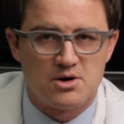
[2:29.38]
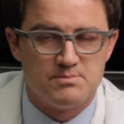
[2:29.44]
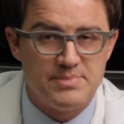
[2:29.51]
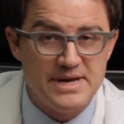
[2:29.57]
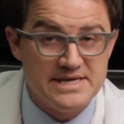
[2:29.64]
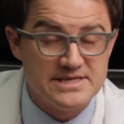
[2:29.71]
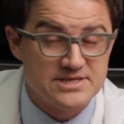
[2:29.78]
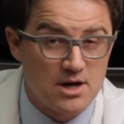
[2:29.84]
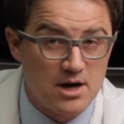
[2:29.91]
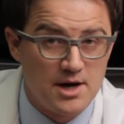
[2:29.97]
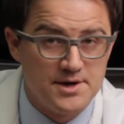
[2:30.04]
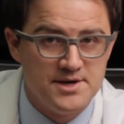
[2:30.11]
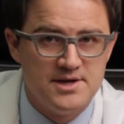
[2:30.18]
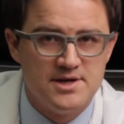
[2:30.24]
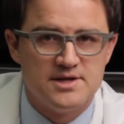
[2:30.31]
based
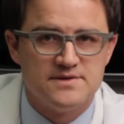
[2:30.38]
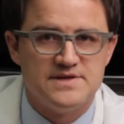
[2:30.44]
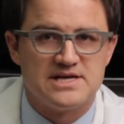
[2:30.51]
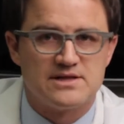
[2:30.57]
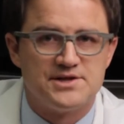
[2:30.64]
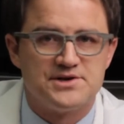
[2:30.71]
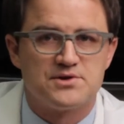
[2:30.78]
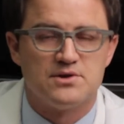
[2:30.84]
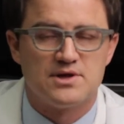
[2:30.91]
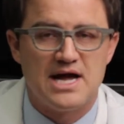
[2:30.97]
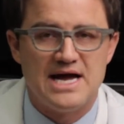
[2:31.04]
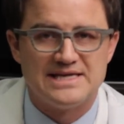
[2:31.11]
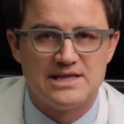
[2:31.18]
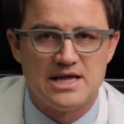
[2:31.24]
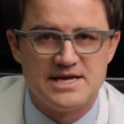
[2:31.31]
on the clinical
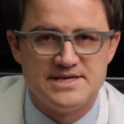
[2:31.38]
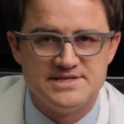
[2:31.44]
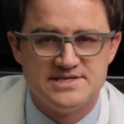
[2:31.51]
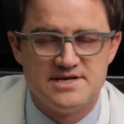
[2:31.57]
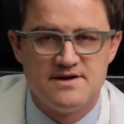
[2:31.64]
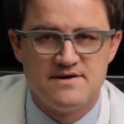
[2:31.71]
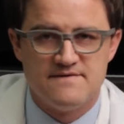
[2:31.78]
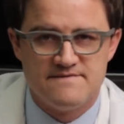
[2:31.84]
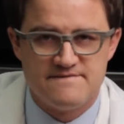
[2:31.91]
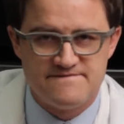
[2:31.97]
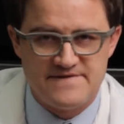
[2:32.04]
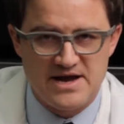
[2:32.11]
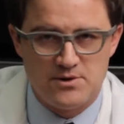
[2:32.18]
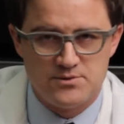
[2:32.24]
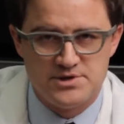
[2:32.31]
guidelines
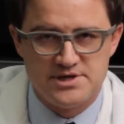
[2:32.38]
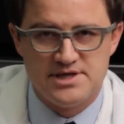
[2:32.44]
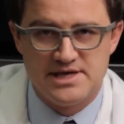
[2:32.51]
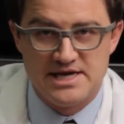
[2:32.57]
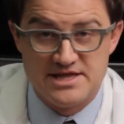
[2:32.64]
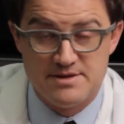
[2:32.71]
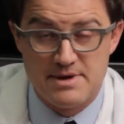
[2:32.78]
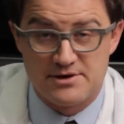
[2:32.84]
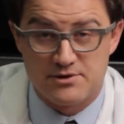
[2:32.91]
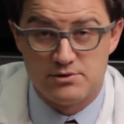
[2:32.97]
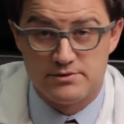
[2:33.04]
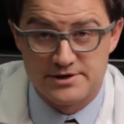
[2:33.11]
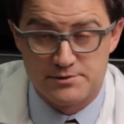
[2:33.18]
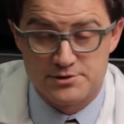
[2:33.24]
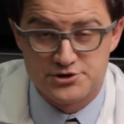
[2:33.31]
found in the medical
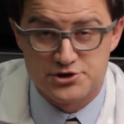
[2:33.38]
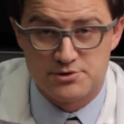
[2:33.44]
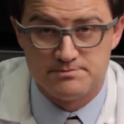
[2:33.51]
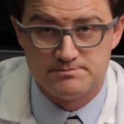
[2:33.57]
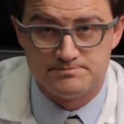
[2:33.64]
literature.